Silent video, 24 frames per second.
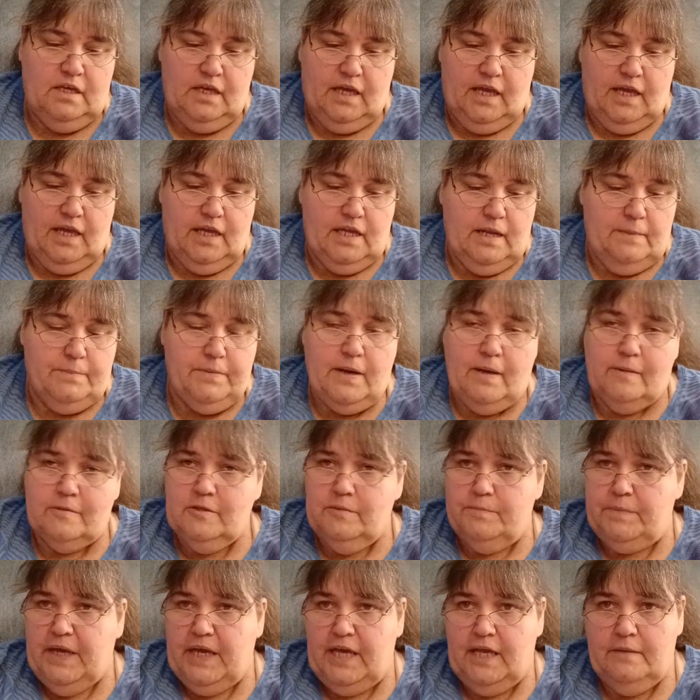And I probably
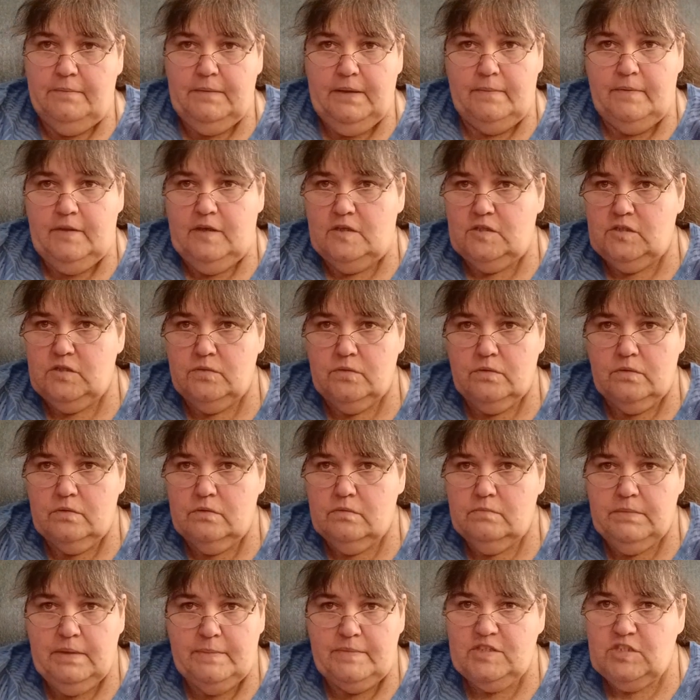paid maybe
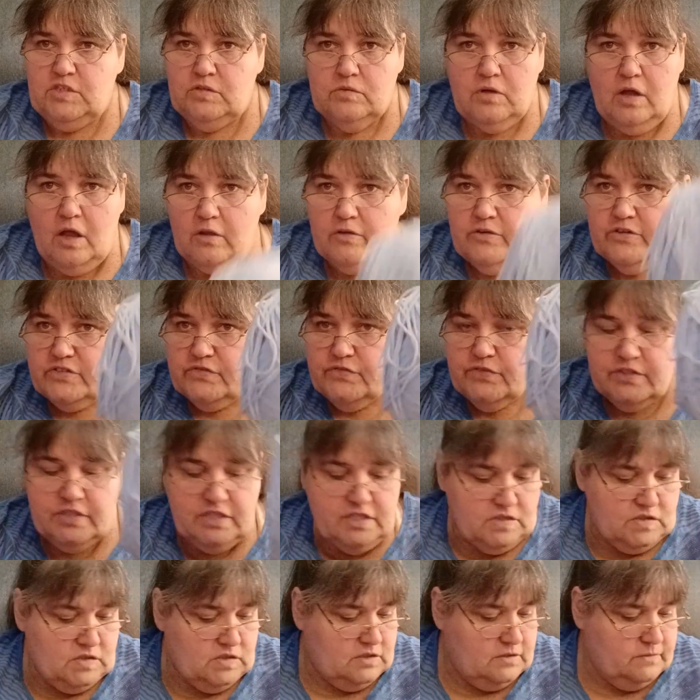$2 for
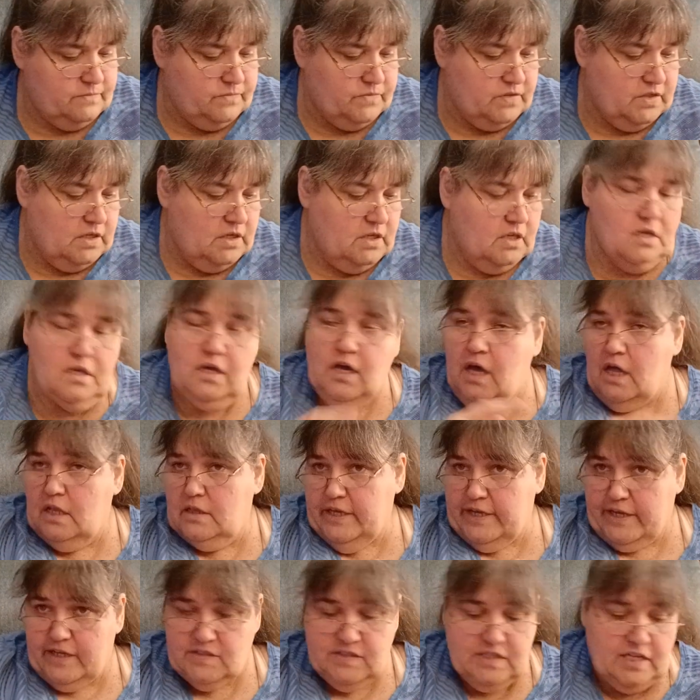this.
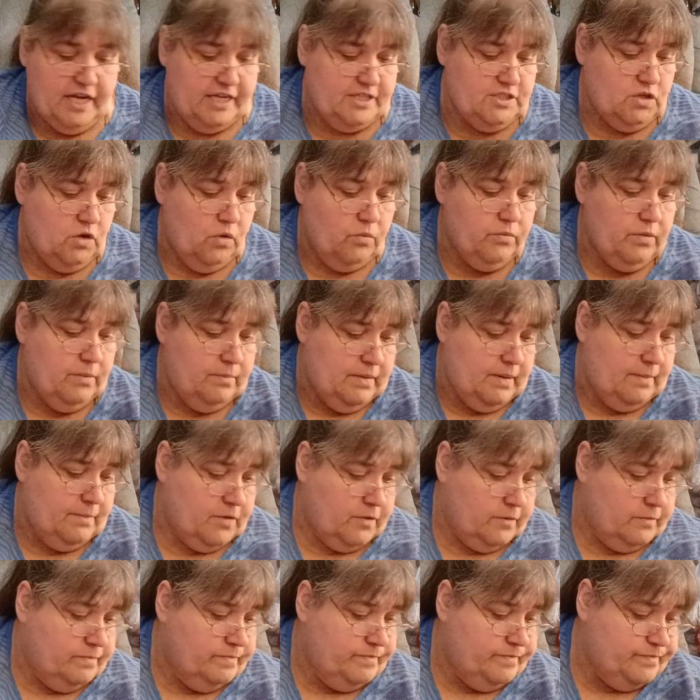Like I said, I don't
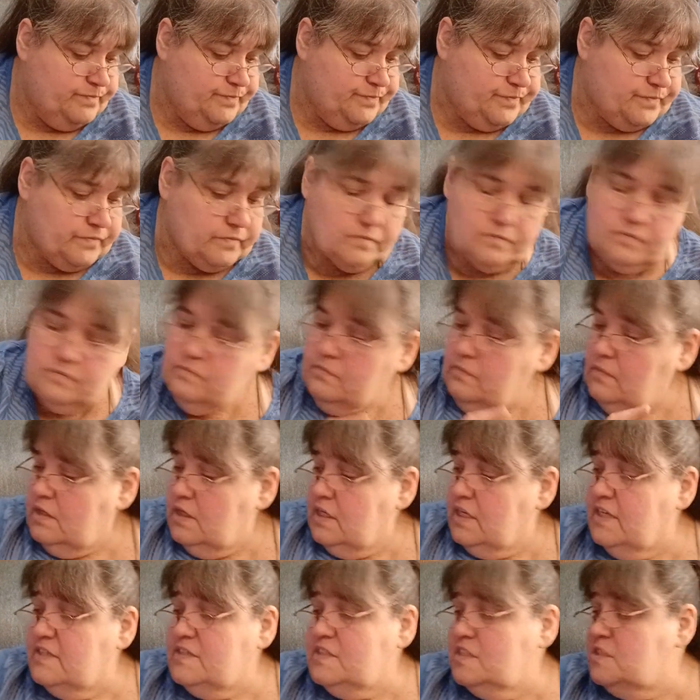remember
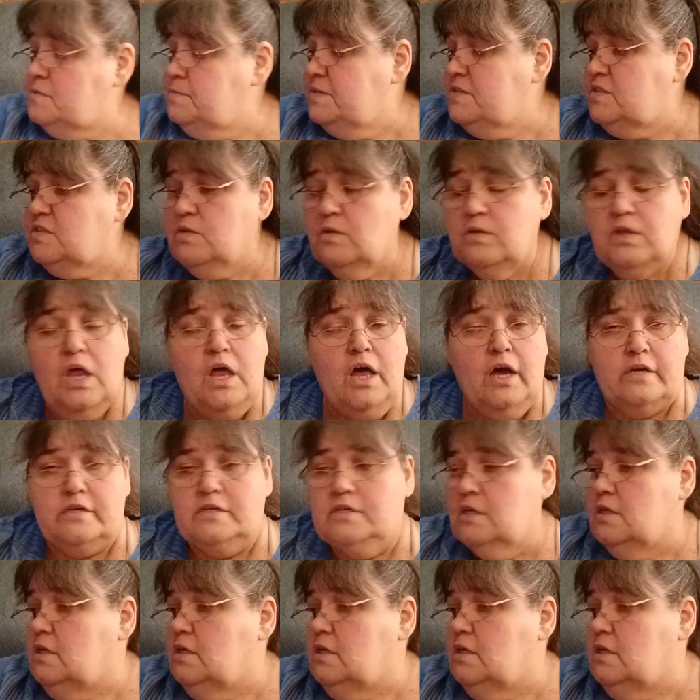because it's been so long.